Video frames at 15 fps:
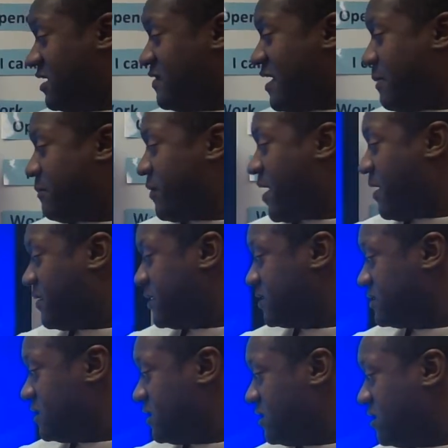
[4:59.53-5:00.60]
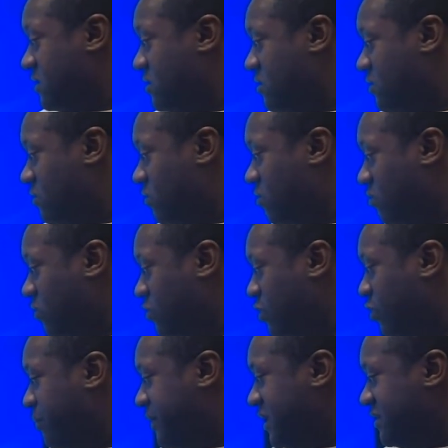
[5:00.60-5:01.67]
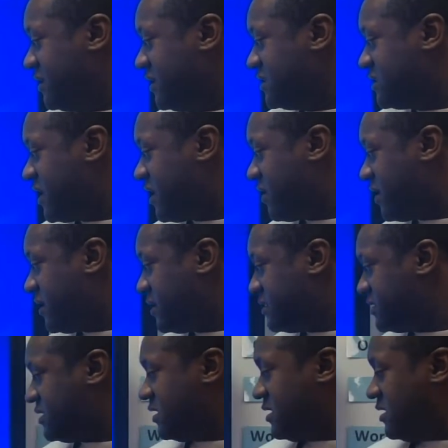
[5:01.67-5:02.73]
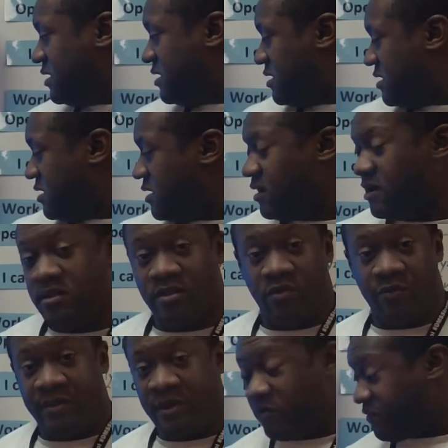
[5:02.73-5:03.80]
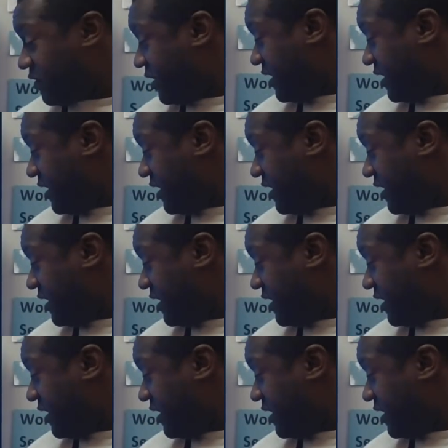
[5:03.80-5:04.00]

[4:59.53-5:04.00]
that brown is a little bit in these areas, a little bit over